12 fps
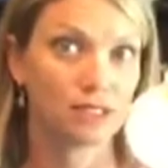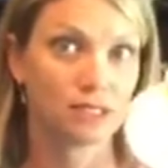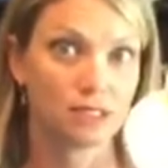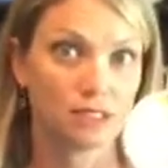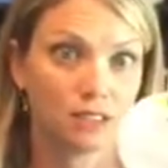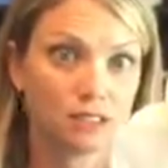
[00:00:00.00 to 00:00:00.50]

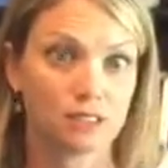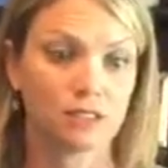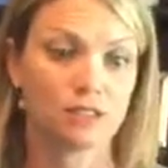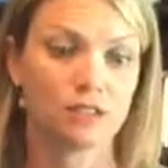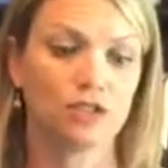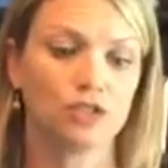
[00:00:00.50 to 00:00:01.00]
This
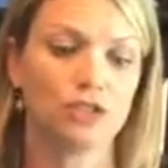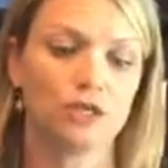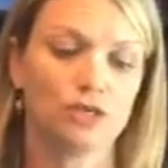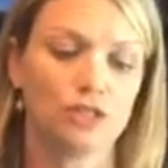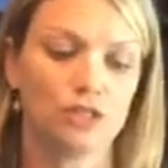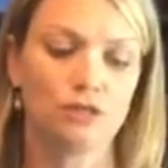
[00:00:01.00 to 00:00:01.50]
is your
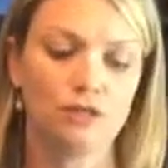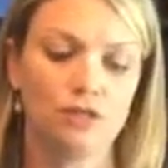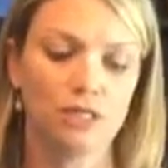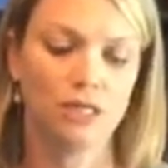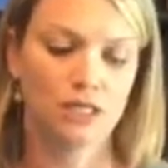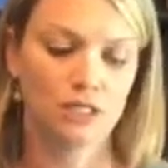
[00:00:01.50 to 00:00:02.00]
go-to.
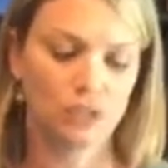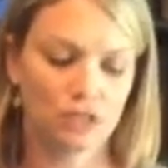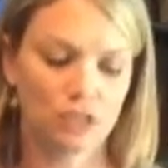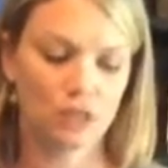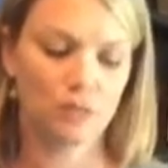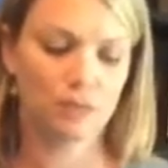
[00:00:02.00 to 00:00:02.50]

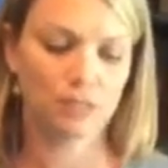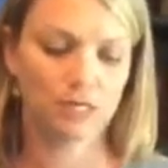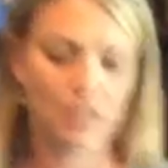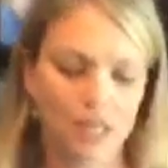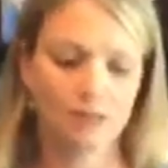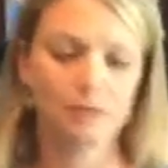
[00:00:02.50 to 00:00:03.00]
Just open it
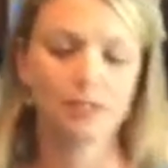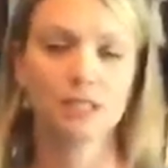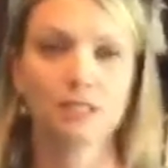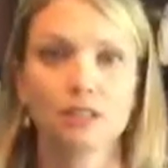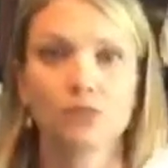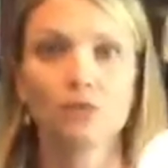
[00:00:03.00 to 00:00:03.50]
up, get
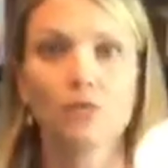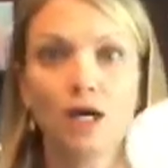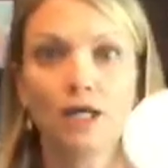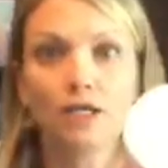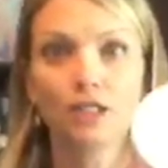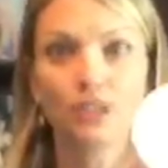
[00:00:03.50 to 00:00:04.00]
a little
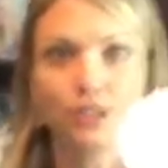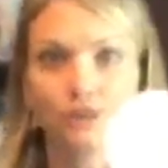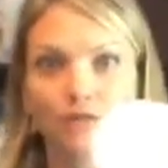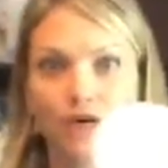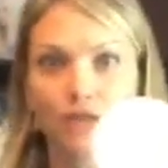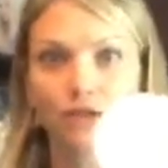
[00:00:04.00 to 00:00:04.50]
water on your
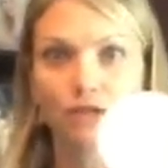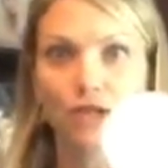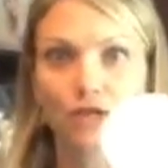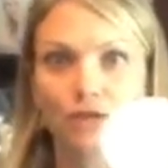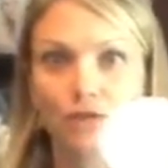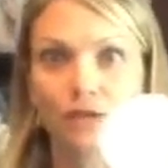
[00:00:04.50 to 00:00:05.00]

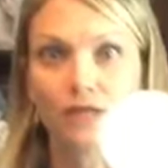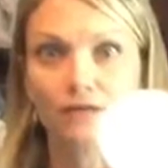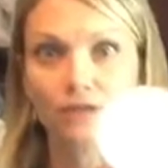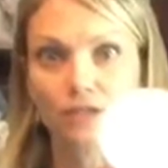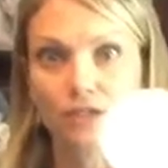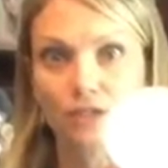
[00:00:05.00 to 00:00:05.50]
EnviroCloth or whatever
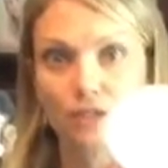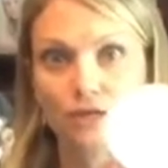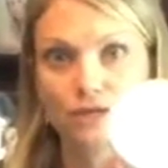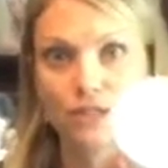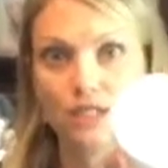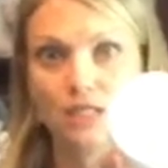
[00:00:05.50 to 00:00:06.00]
it is you're
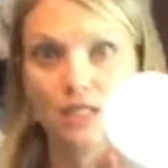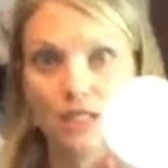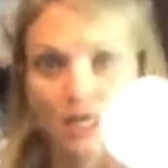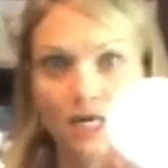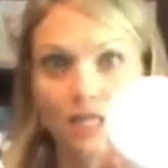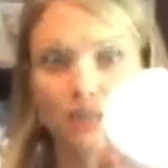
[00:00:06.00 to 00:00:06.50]
using,
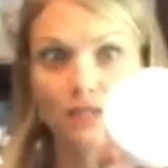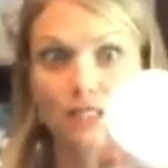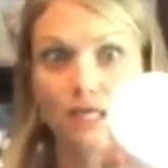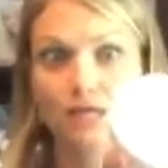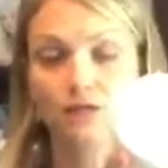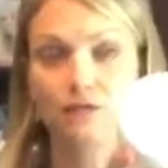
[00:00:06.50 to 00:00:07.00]
and go to
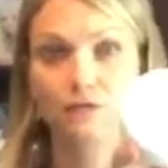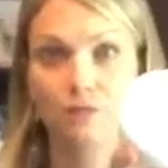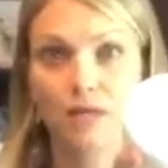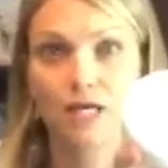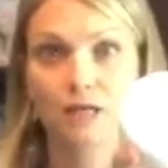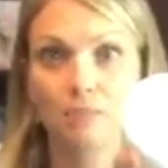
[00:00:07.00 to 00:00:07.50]
town
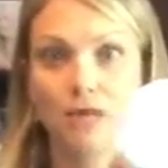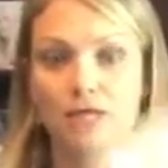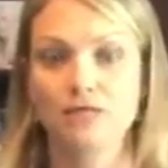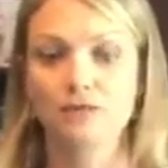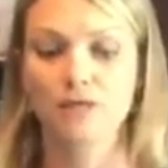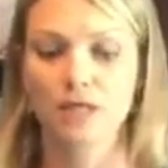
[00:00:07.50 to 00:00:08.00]
making a
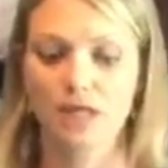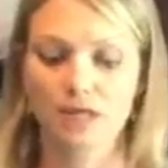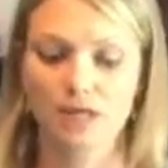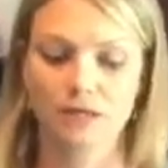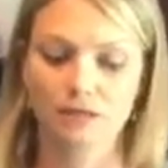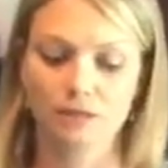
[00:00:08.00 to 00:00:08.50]
paste with that,
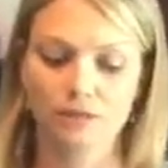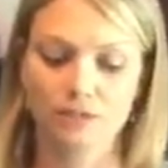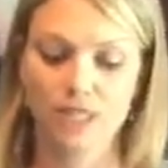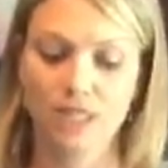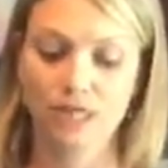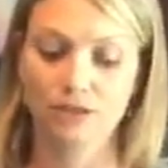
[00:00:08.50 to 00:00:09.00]
and it will
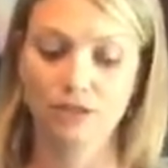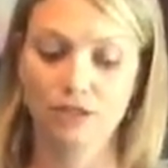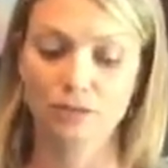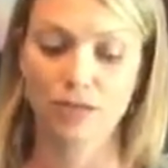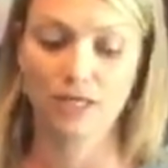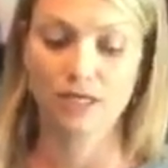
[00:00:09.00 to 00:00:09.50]
take out
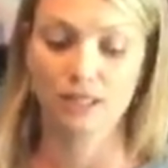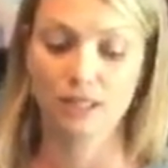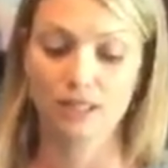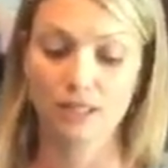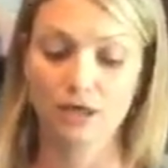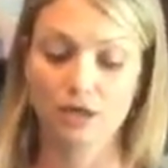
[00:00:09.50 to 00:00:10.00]
just about
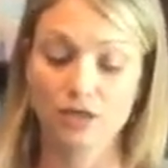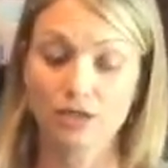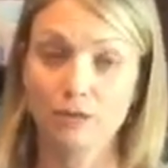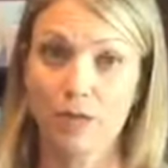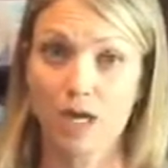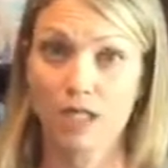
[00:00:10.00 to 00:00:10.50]
anything. It
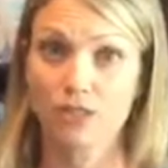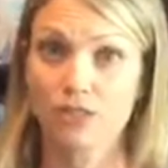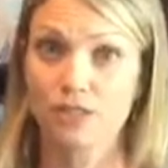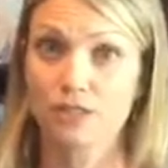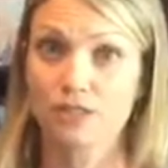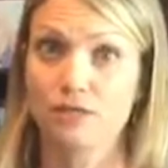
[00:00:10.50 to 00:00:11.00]
also
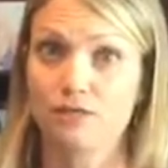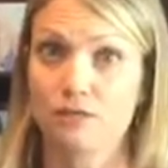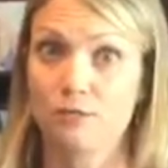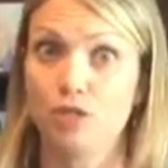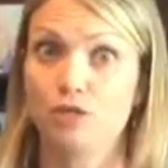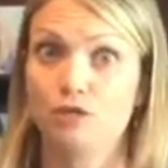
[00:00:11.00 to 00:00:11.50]
polishes silver
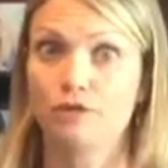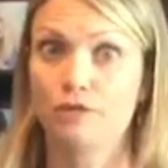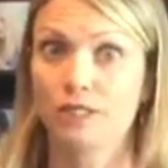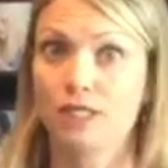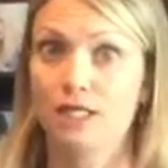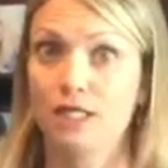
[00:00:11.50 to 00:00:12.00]

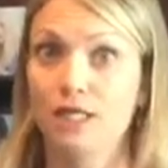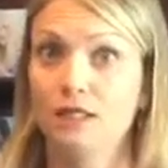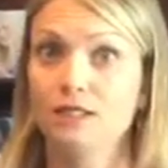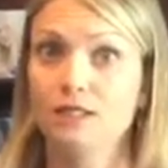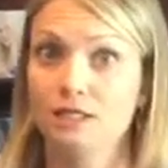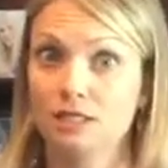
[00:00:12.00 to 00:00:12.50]
beautifully.
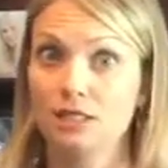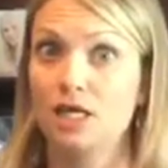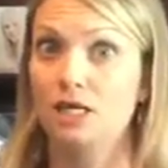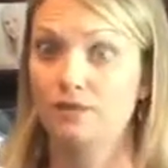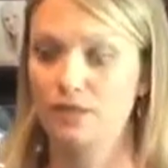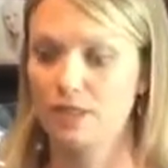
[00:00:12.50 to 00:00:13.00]
This does a
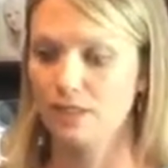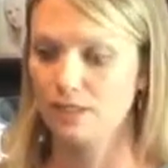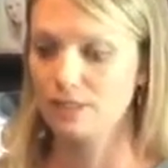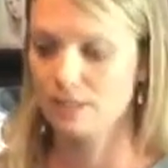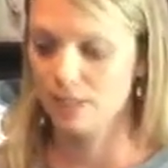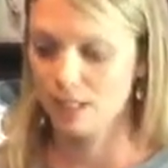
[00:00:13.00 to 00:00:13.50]
lot of
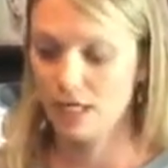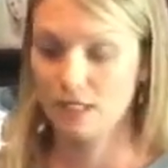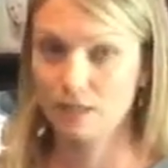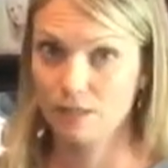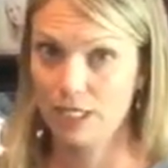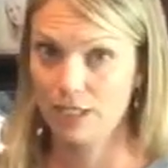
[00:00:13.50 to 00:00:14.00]
things,
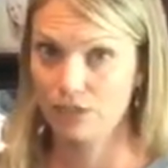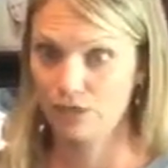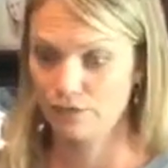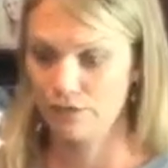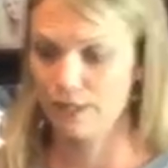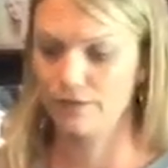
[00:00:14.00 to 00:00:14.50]
and it will last
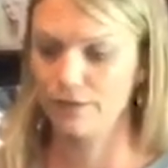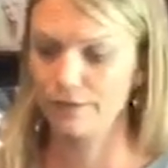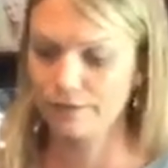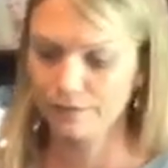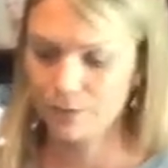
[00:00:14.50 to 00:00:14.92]
you forever.